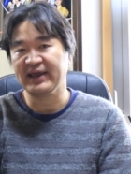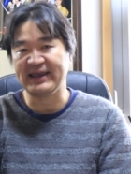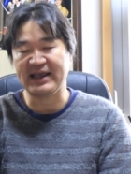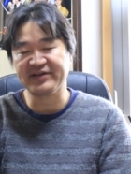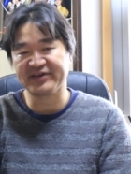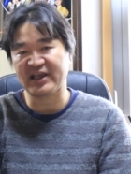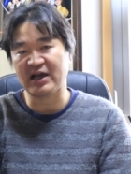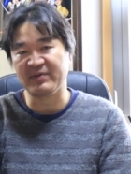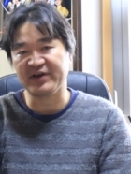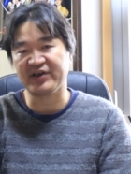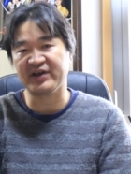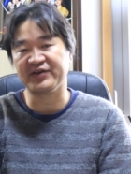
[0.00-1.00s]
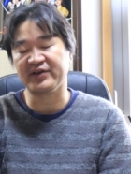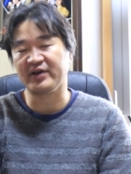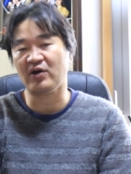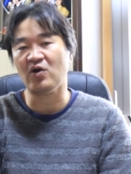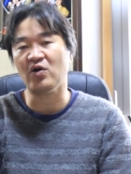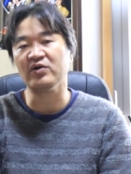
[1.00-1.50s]
he established his
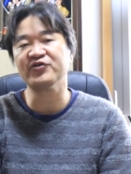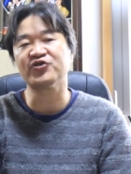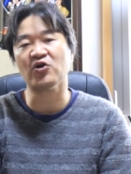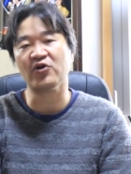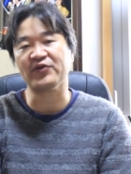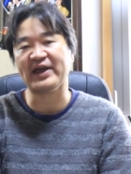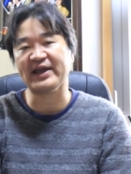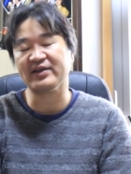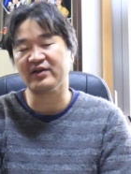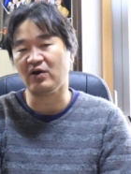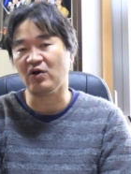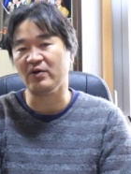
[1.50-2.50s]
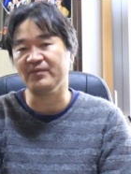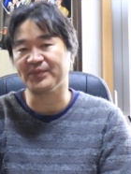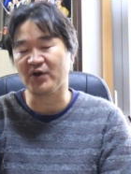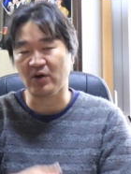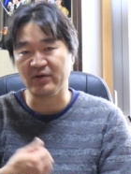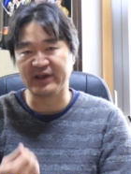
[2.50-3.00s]
own shogunate on,
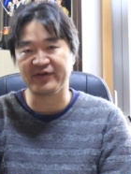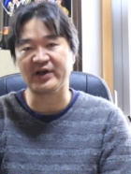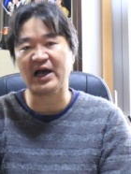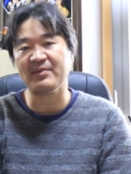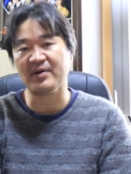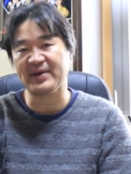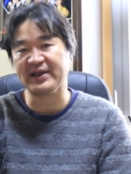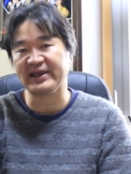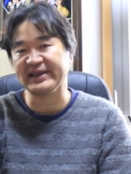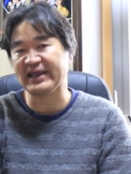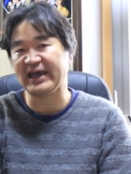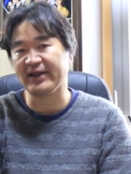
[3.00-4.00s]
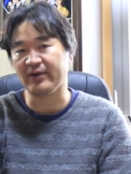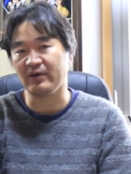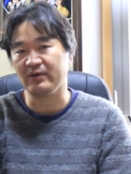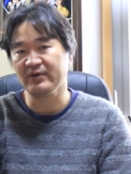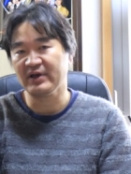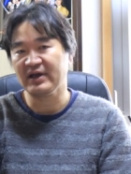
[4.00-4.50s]
on his government in
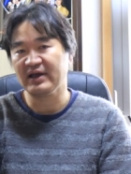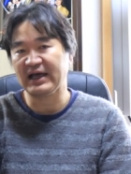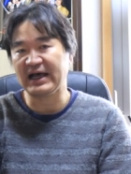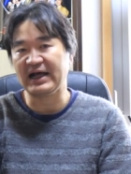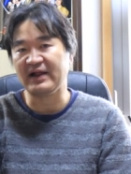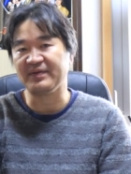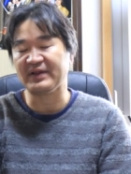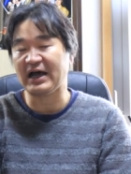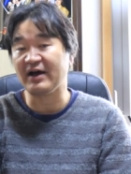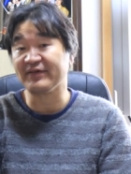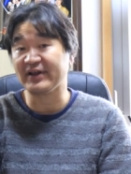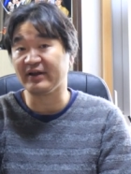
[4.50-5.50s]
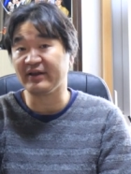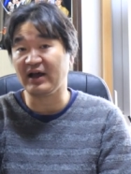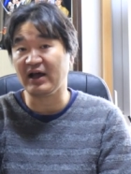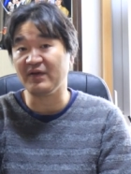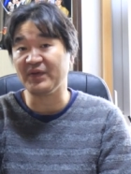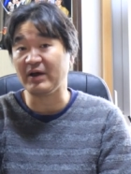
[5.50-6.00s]
Edo. And after
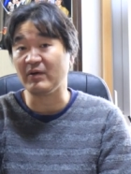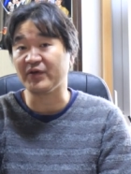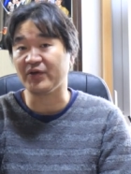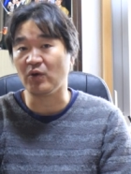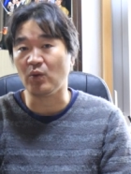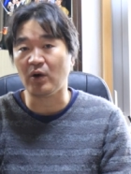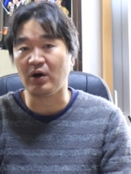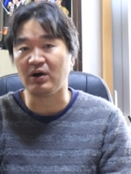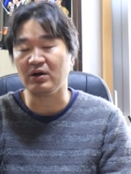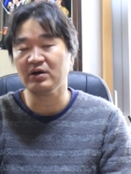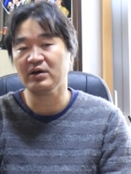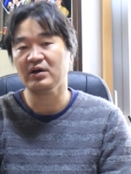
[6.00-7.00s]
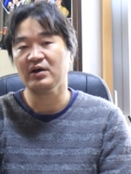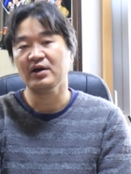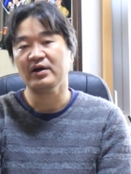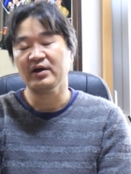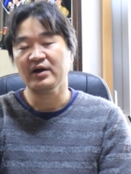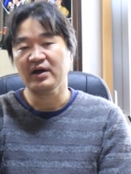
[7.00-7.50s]
that, there was no war.
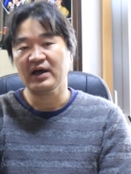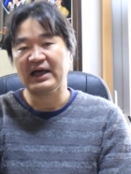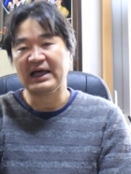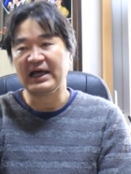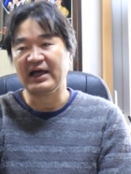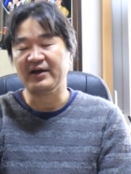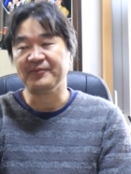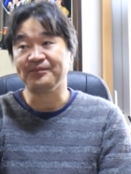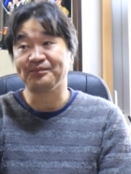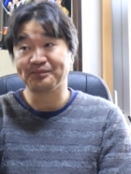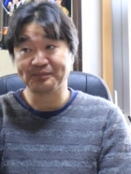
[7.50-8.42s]
Um,